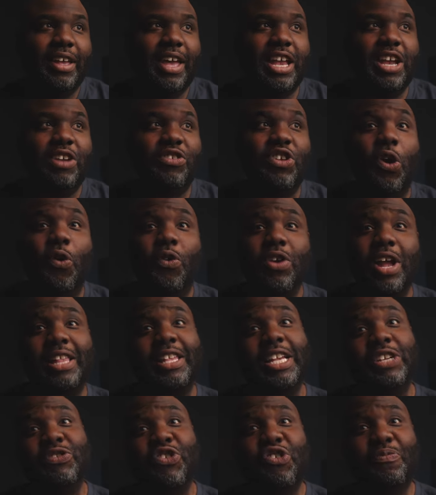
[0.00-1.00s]
and you don't want to
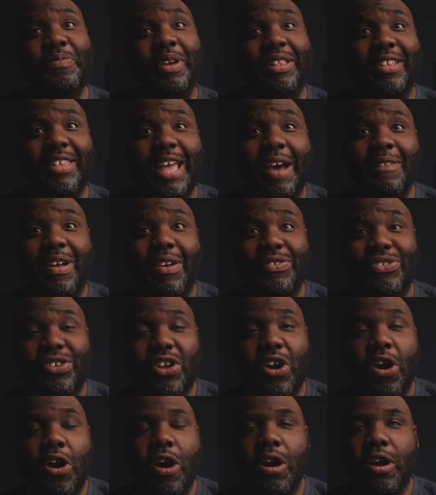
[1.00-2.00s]
disrespect the Davidoff
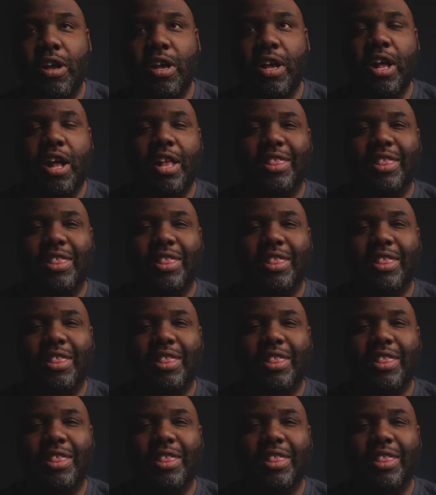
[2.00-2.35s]
cigar.